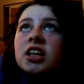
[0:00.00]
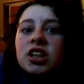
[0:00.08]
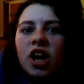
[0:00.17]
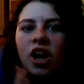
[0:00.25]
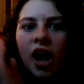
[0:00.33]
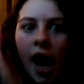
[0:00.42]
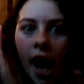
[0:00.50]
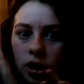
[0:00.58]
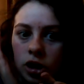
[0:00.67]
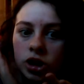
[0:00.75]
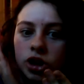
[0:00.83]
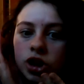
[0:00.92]
I
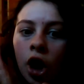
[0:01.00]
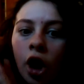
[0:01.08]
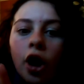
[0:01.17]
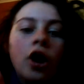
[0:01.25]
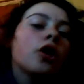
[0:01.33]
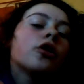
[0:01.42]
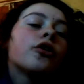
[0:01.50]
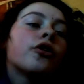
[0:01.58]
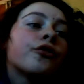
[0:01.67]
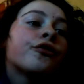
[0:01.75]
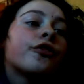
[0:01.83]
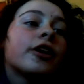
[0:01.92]
don't turn
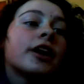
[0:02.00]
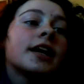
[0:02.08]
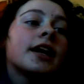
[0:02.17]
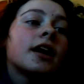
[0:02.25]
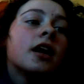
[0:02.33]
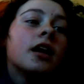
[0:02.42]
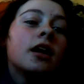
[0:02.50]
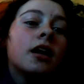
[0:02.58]
freaking